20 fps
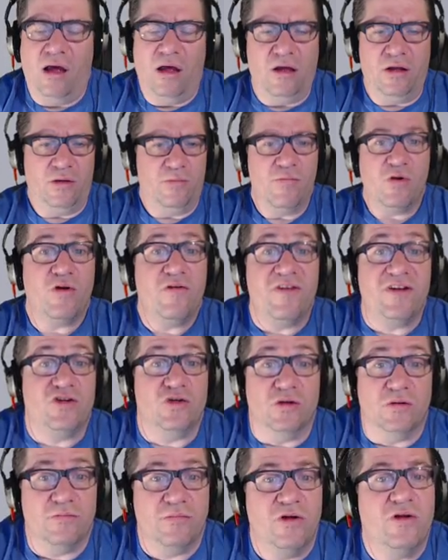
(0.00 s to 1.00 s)

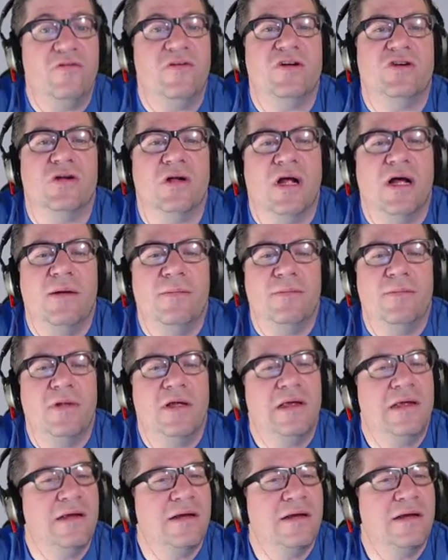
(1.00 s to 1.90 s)
Motivational, motivational. Um,